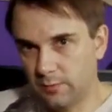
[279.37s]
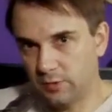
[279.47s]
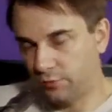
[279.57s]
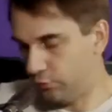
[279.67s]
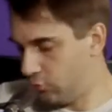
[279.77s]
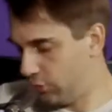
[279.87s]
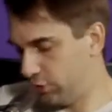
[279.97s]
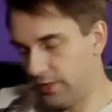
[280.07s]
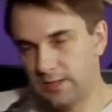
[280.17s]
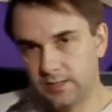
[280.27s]
which forces
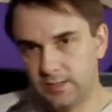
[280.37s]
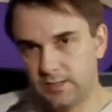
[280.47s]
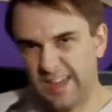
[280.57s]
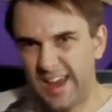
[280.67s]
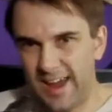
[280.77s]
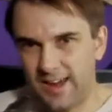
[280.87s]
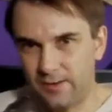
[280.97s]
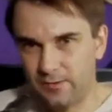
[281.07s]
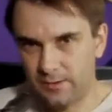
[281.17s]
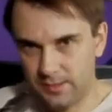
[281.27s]
your hand into a hang
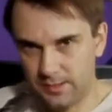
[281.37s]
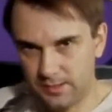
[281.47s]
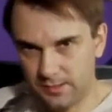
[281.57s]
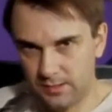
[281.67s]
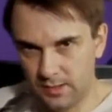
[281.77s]
like this.